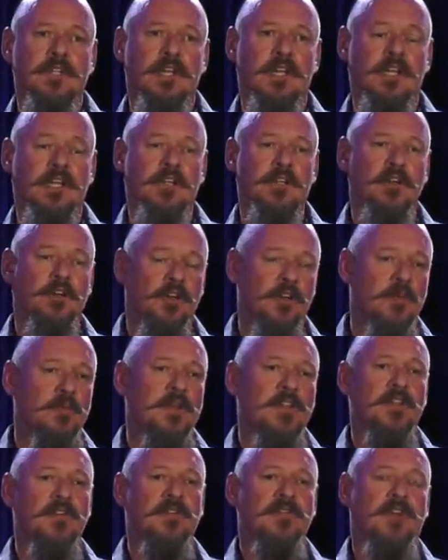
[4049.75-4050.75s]
And you're going to
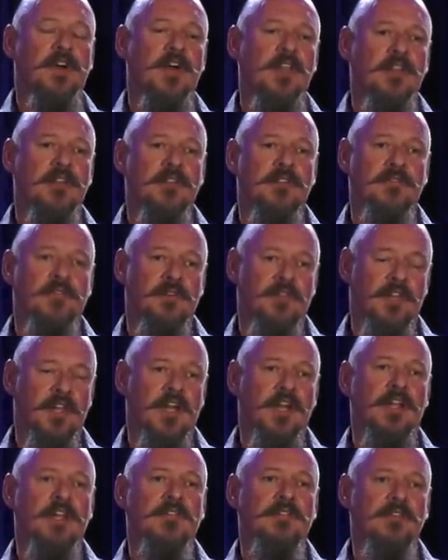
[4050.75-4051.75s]
be their father for
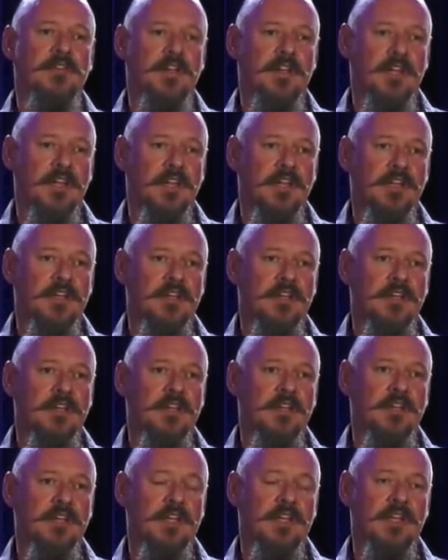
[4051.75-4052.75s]
life, and,
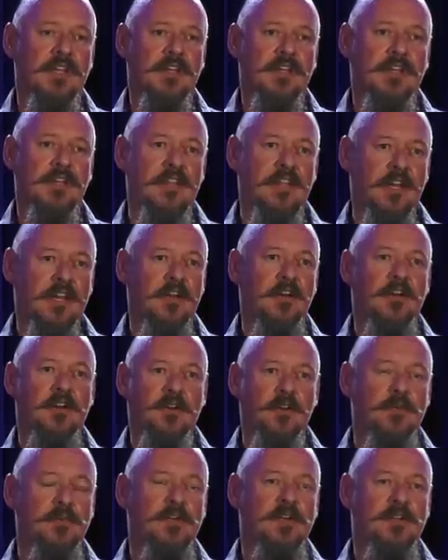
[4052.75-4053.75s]
and they are
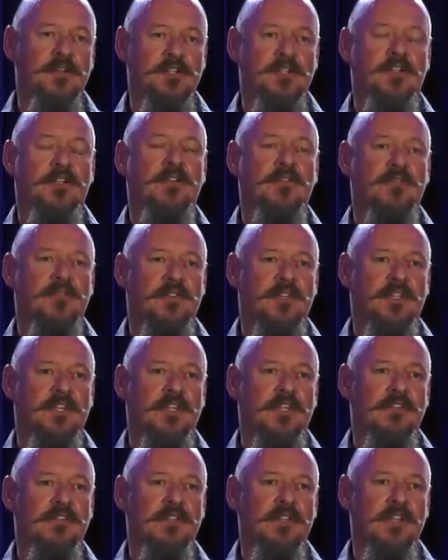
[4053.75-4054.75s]
going to be your children for
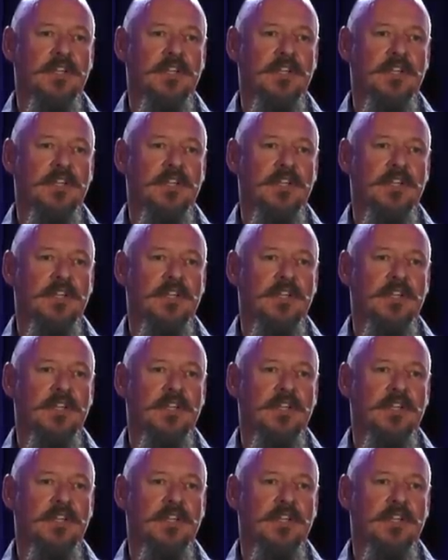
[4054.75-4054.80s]
life.